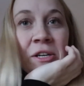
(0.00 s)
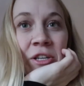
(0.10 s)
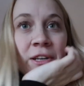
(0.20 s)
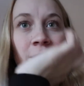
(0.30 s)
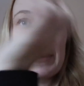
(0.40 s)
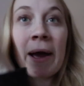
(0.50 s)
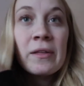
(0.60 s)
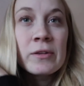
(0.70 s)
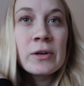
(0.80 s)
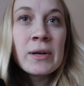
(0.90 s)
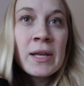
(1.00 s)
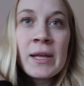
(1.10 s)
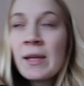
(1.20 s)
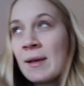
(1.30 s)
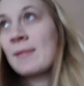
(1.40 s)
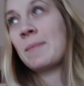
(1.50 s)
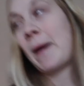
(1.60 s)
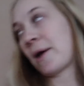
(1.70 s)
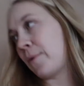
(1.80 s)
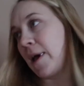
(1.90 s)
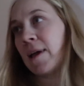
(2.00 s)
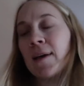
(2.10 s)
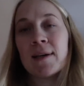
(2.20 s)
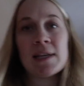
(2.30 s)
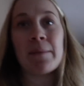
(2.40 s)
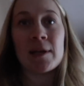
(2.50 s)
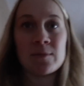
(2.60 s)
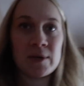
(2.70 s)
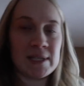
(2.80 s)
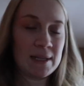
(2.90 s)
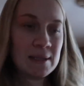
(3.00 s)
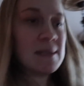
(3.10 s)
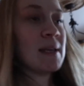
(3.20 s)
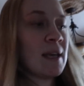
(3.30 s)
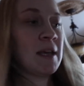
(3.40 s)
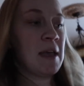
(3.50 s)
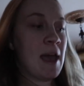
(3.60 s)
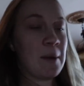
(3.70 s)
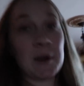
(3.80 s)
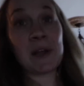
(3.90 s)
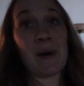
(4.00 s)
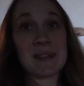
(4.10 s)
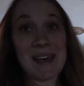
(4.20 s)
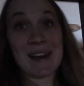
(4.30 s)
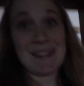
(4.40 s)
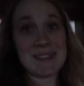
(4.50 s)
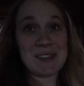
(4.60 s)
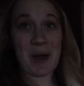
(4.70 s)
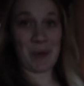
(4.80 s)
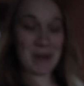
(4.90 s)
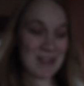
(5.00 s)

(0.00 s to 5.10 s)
actually gonna go back through the back way because that makes more sense. And we're gonna go outside in the snow.